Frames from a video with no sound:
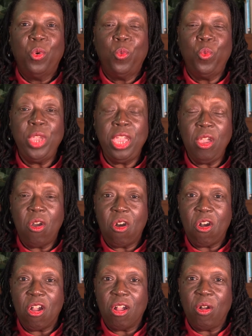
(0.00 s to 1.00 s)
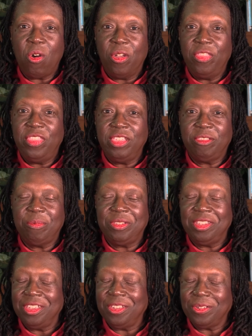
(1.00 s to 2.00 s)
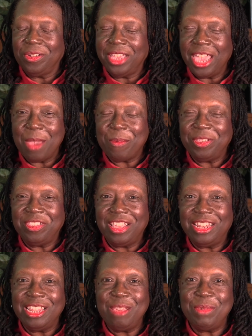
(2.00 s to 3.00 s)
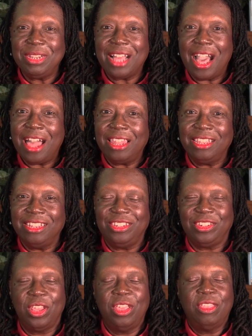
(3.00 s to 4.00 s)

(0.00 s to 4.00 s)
We are on this particular campus at Lehman College,